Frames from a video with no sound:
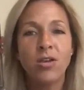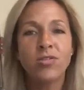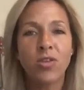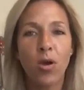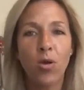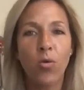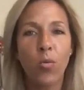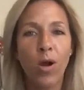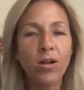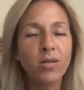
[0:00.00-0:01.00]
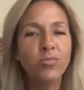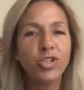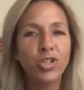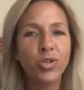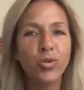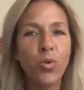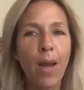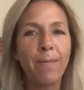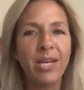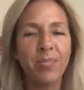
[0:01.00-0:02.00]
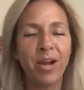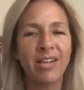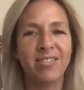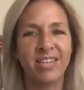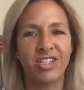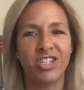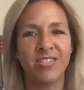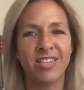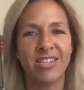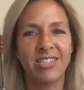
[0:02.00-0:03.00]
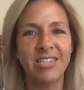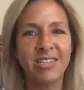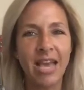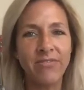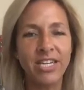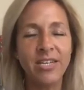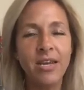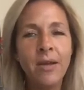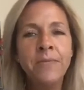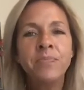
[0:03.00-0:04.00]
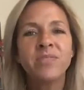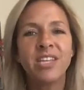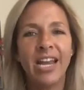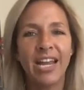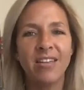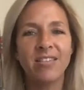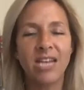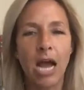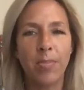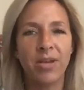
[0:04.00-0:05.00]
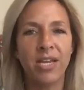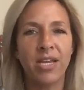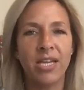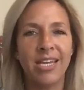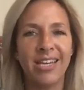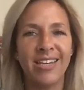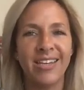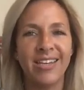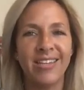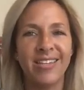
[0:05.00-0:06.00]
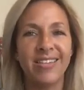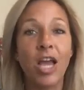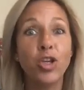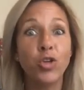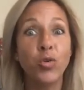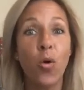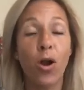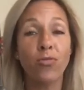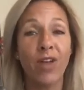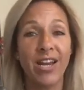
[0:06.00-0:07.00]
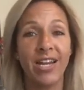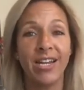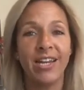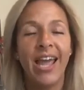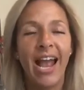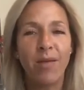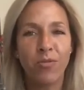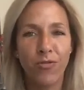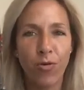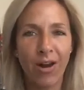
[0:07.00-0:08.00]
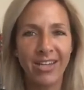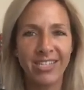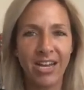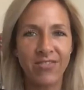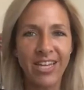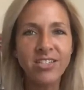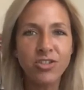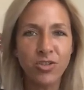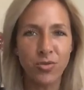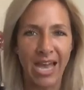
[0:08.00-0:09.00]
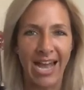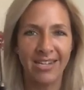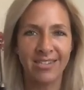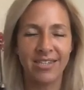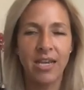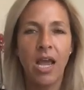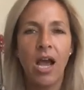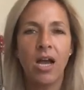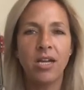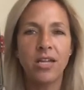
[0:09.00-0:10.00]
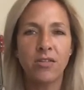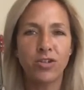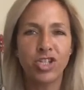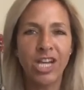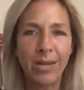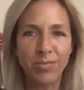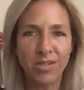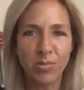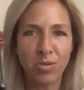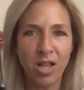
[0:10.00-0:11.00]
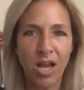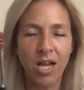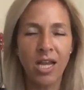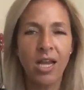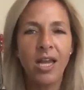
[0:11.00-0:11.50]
So, welcome to Mini Bytes session 67. Today's topic is You Are Ready. And before I dive into that, uh, another shameless plug